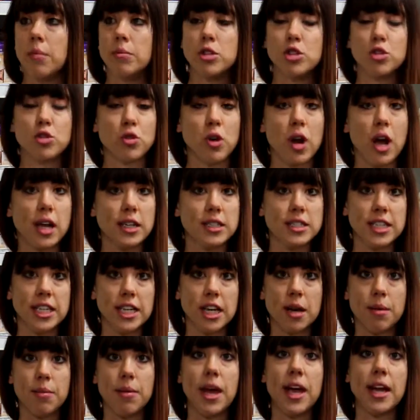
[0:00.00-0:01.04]

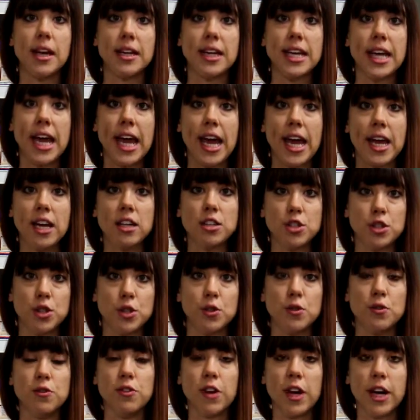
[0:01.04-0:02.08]
strontium, and
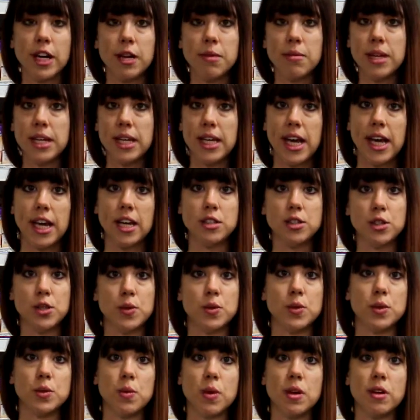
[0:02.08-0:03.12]
K2. Vitamin
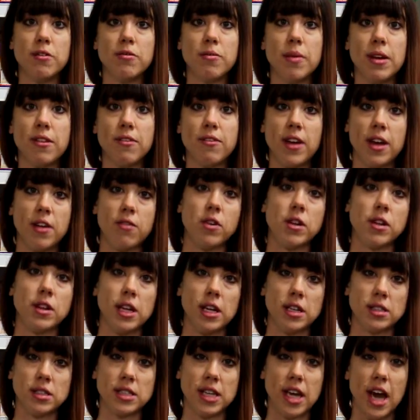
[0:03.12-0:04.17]
K2 is one of my favorite
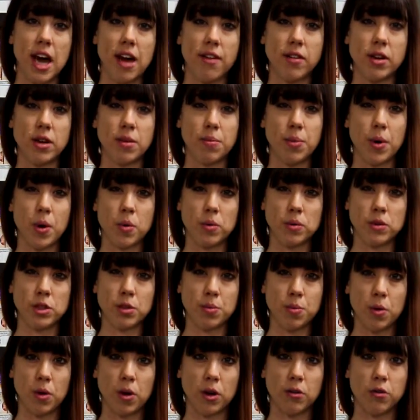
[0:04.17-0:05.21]
things to have in a bone
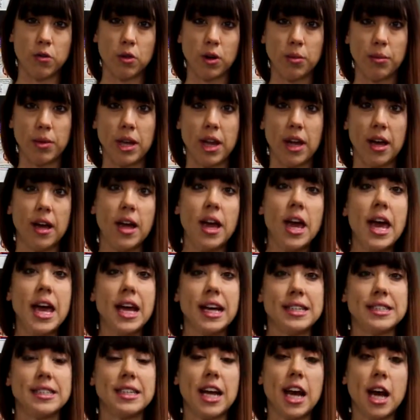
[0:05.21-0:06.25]
support formula
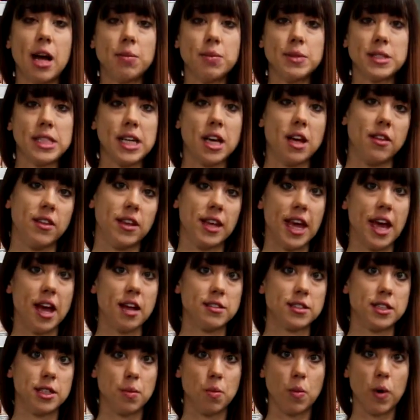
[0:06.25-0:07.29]
because it helps tell the
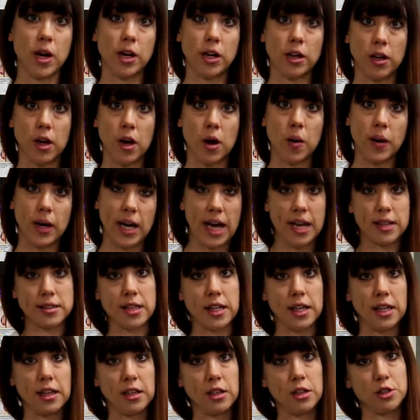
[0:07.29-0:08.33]
calcium where to go. It acts
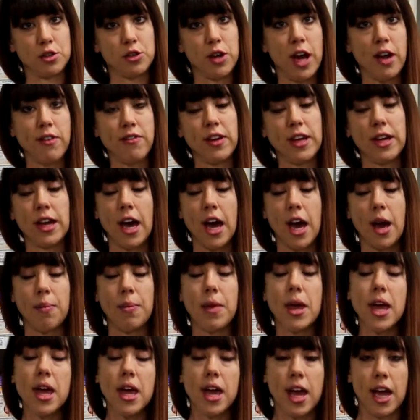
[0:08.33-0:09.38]
like a little traffic
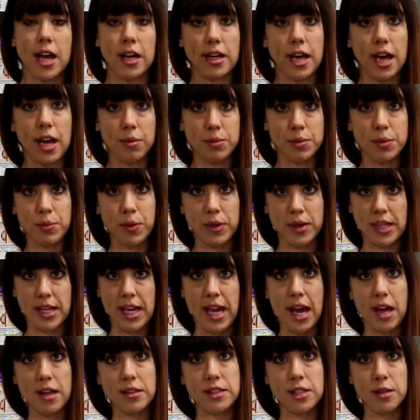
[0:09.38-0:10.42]
cop and helps put the
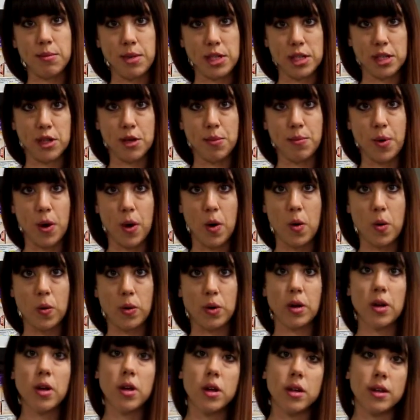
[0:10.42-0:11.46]
calcium into the
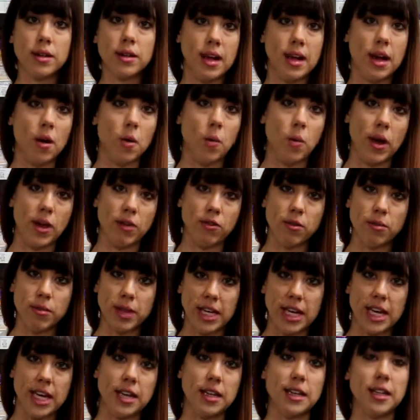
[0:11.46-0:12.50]
bone, away from
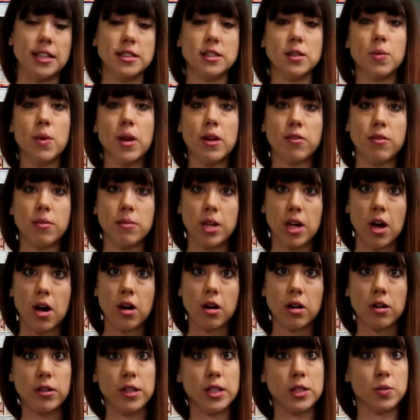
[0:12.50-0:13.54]
the kidneys, away from the
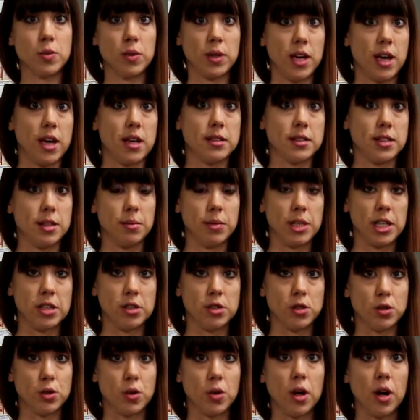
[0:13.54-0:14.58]
arteries where calcium can
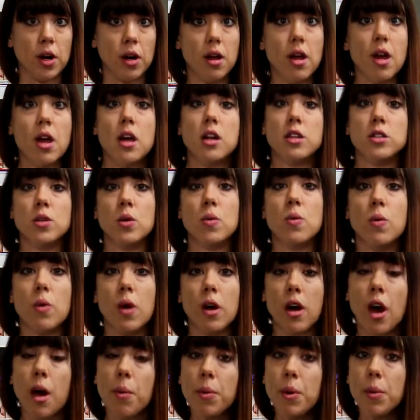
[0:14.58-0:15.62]
store. So
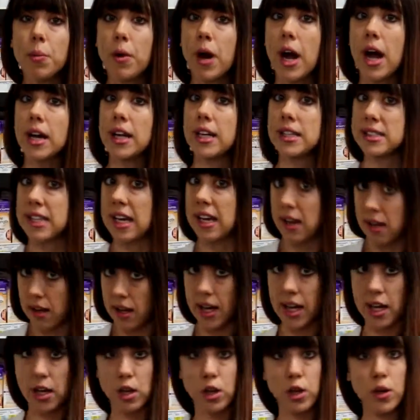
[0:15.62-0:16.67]
a couple products
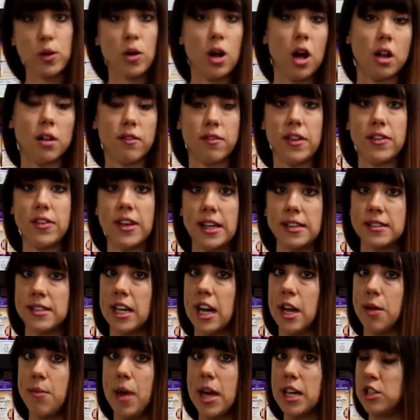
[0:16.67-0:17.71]
include all of the things
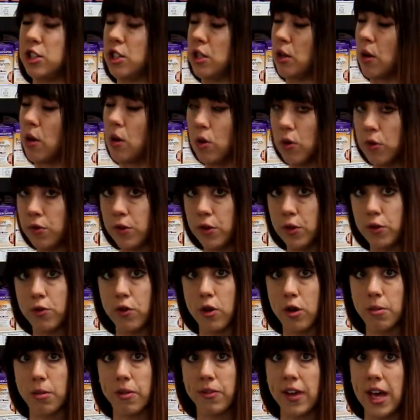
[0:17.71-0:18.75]
that I mentioned, a whole food
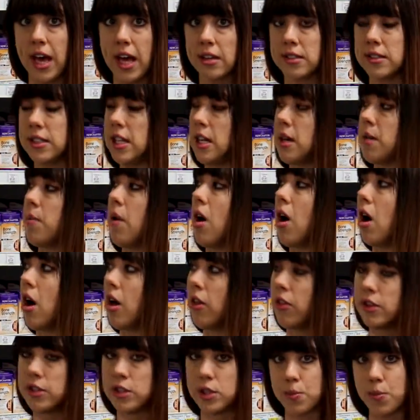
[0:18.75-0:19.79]
form of calcium,
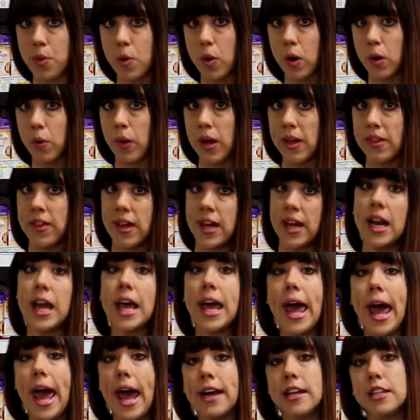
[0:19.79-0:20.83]
all the support with it,
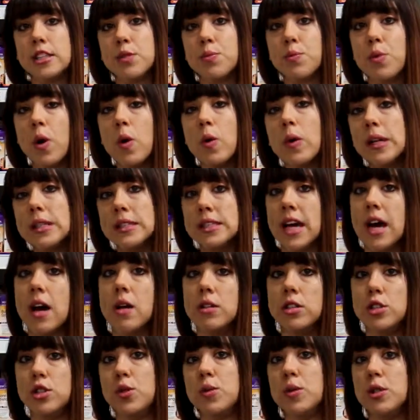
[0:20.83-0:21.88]
and it's broken
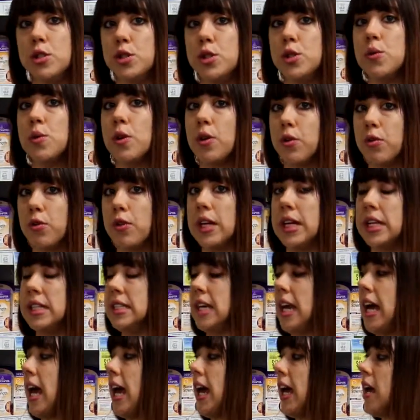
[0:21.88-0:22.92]
down into a 2 or 3 a
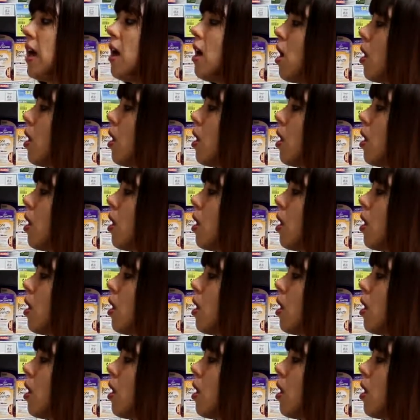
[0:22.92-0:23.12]
day.